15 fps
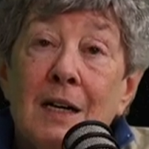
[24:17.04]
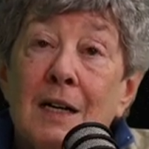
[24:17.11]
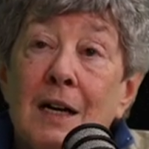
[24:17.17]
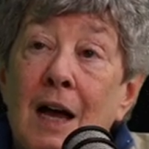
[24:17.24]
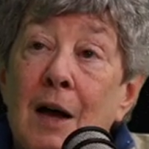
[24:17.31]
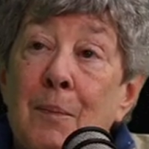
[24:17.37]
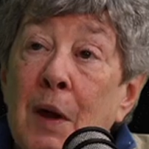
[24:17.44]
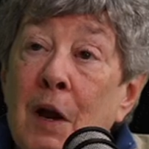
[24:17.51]

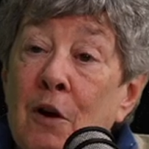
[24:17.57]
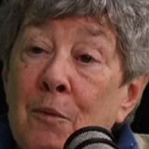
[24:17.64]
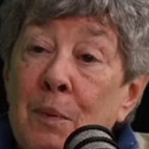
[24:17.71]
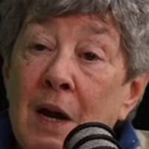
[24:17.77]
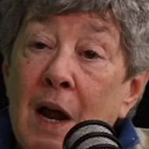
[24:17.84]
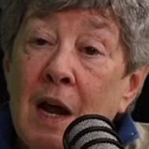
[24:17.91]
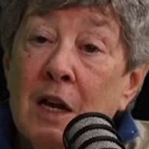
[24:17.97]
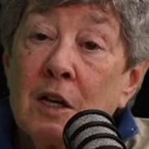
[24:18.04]
A pair
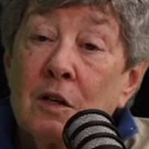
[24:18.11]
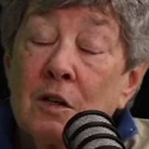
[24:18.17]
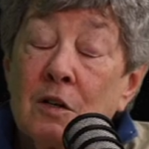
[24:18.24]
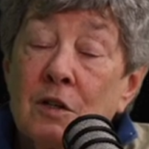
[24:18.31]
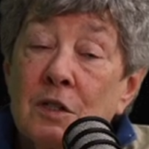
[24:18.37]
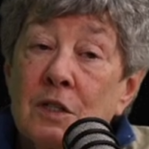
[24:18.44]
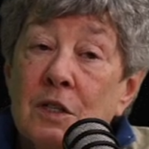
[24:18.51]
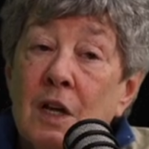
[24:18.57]
of
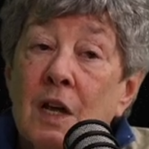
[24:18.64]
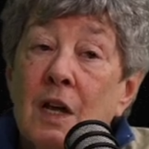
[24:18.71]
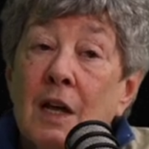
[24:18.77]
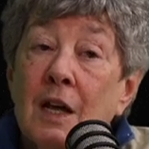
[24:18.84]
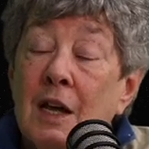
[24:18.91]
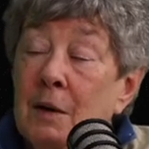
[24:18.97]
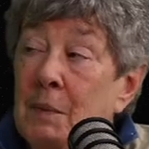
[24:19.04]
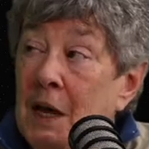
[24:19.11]
binoculars
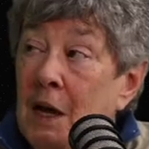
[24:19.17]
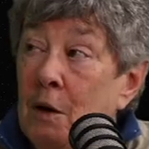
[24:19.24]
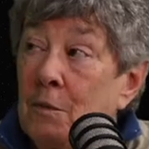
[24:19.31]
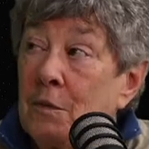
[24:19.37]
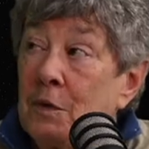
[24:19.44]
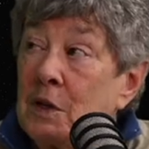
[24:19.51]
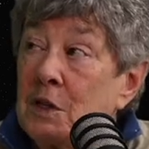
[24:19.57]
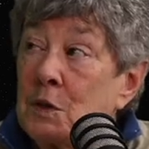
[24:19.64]
can be
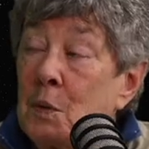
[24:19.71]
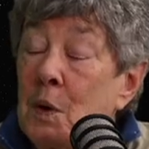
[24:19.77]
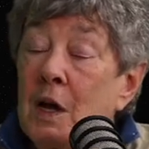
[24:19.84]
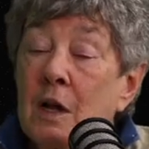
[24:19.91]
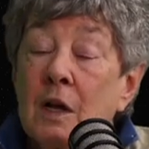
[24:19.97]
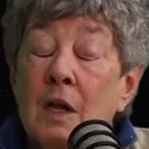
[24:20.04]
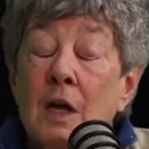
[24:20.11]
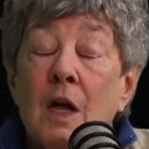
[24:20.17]
helpful as
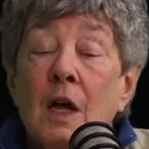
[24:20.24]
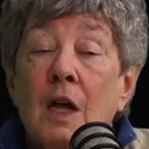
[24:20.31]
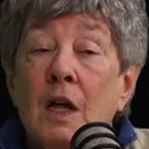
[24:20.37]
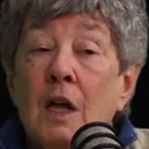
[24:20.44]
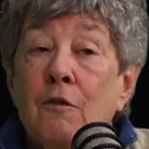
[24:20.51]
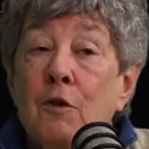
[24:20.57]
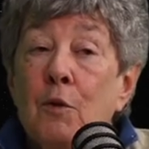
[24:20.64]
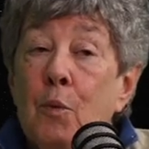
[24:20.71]
well.
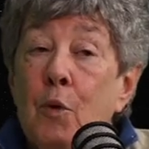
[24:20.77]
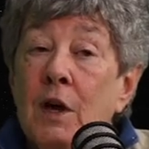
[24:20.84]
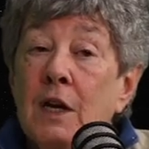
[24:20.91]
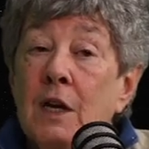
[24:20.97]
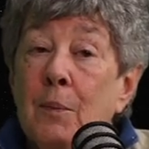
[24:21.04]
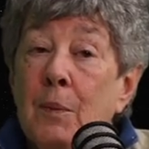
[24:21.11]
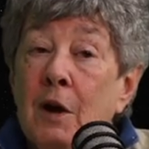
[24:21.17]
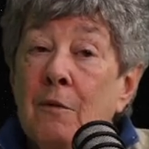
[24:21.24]
If you
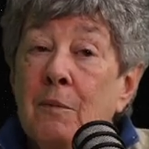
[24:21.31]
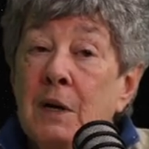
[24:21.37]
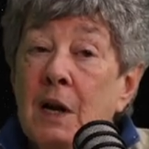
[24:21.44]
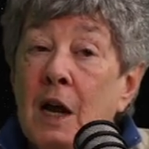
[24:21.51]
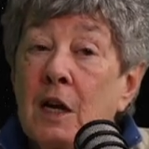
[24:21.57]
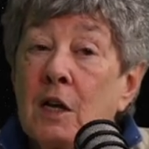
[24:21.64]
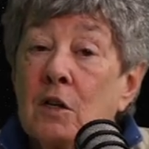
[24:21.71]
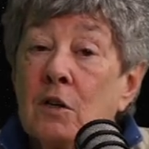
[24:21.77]
point a pair of
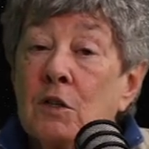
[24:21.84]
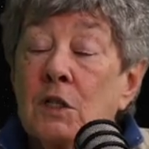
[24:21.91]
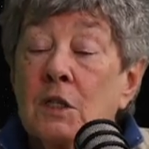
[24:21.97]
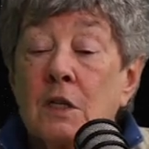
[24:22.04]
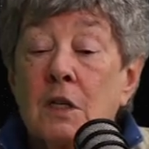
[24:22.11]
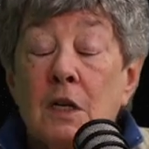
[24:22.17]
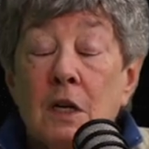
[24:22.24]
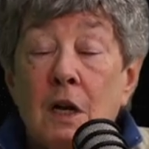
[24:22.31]

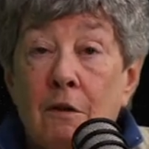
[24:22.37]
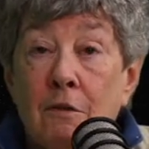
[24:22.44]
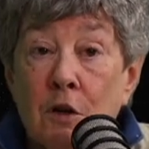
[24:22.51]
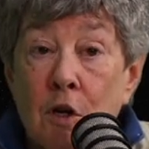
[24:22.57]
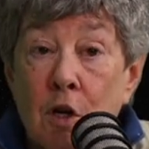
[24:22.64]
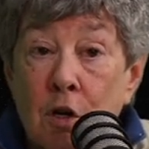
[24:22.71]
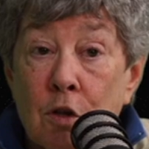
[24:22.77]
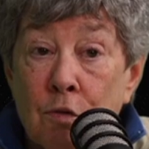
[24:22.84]
binoculars,
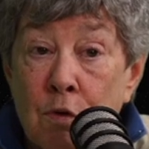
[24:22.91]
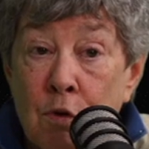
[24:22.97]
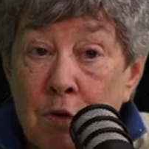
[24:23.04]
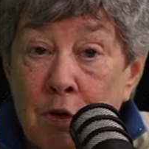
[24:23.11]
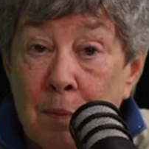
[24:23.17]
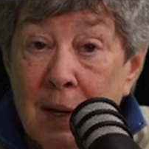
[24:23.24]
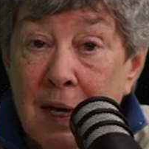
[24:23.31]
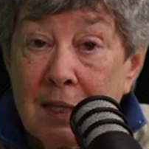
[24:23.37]
never look
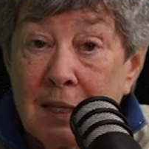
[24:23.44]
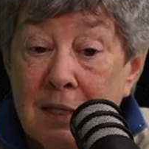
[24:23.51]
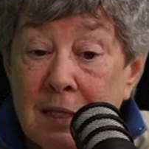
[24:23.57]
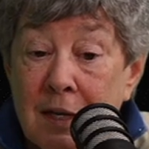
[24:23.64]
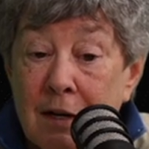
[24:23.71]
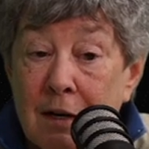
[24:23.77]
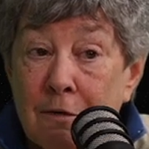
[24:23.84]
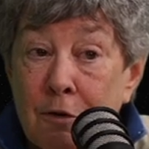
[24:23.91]
through them at
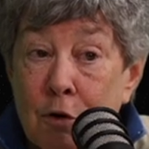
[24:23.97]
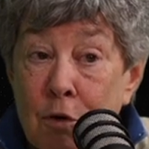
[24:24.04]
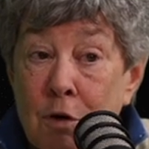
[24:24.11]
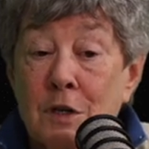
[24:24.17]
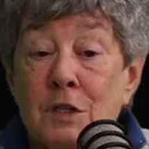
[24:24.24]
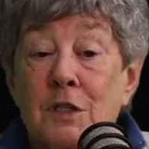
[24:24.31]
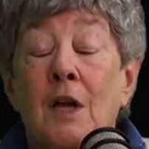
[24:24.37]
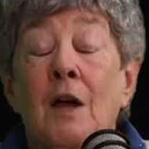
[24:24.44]
the sun, of
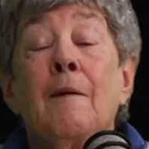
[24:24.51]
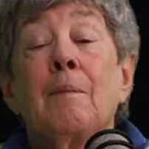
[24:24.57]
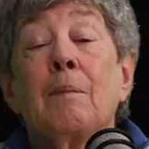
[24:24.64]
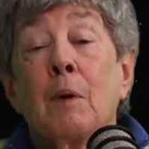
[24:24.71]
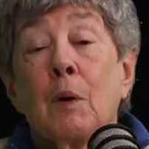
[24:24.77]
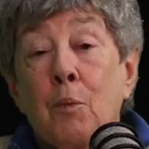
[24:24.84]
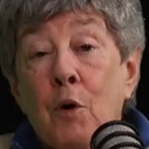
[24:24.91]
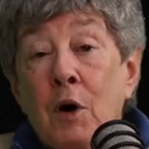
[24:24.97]
course,
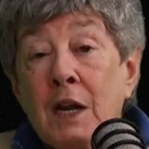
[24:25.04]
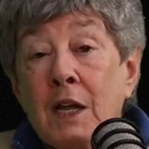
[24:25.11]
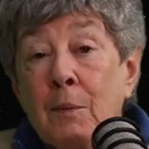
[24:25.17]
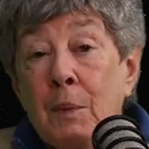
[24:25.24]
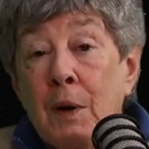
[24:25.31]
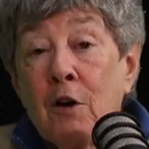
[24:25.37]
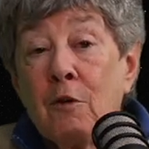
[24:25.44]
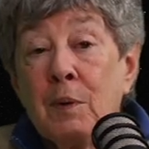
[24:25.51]
but
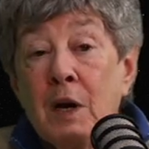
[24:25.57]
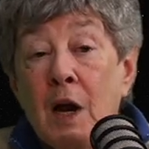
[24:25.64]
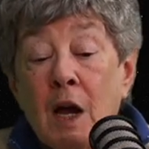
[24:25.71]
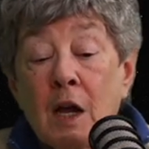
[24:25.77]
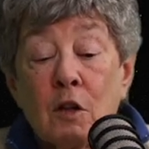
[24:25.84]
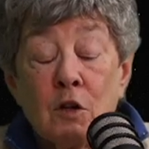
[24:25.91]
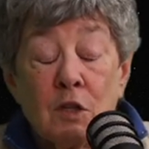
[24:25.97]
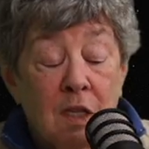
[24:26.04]
pointing a pair of
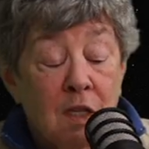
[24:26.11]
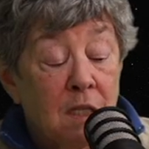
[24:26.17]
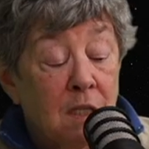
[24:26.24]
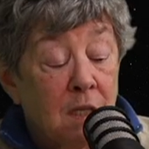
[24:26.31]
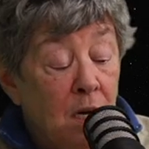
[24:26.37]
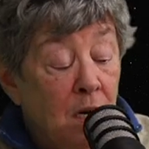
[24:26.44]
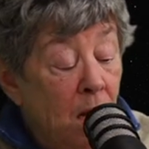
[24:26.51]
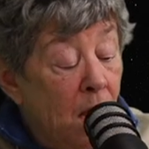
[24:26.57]
binoculars at
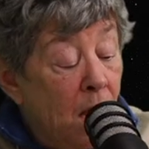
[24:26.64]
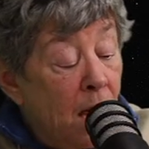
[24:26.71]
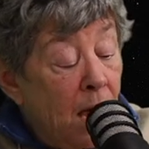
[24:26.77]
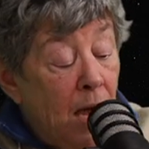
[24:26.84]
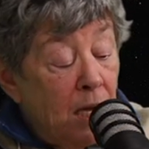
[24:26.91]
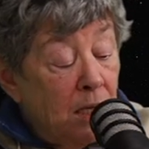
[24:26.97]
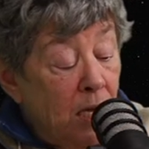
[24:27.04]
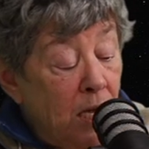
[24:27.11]
the sun
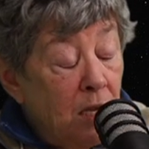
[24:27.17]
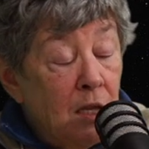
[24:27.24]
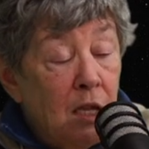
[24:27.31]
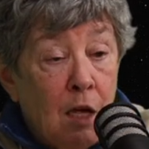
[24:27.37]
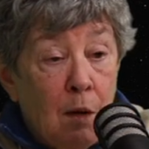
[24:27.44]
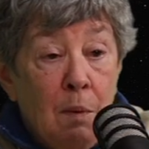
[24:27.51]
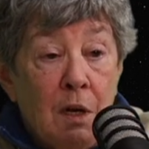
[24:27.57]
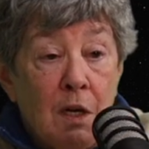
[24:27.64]
and
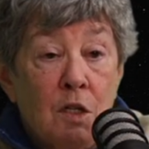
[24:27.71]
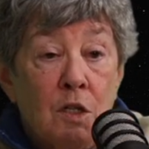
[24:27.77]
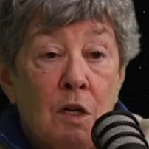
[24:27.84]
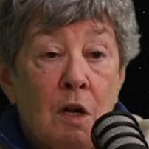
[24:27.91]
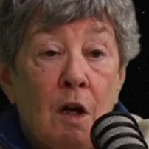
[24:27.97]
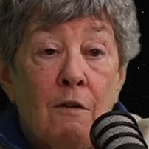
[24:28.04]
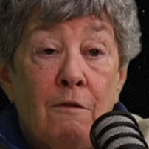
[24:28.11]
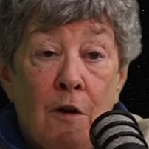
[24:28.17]
letting the
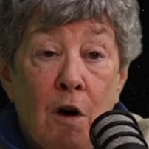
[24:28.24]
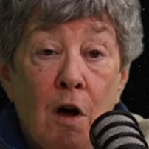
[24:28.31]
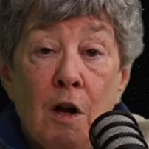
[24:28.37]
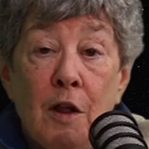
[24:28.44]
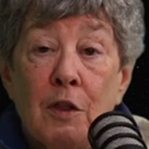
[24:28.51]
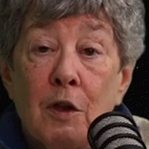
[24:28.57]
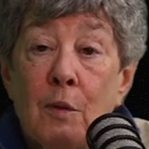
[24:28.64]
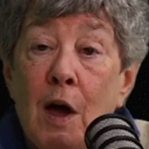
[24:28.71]
image
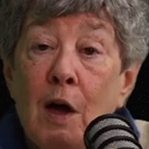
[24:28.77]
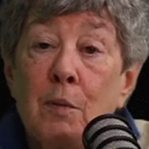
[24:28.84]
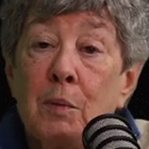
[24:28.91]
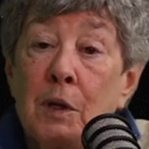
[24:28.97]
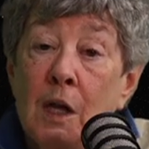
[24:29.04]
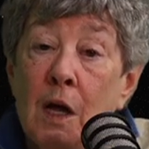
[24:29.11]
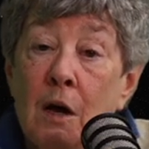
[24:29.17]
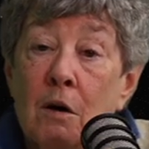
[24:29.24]
fall on the
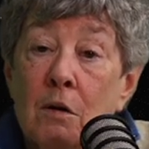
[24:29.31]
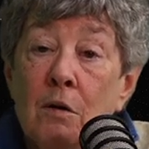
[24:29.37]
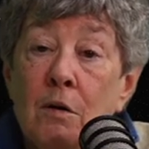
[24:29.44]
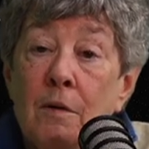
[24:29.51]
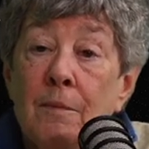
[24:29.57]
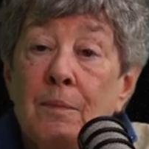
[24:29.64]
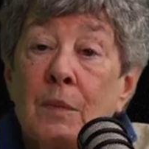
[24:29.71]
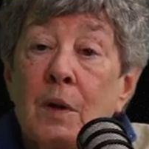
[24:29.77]
ground
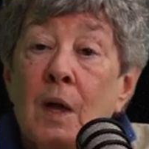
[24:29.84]
below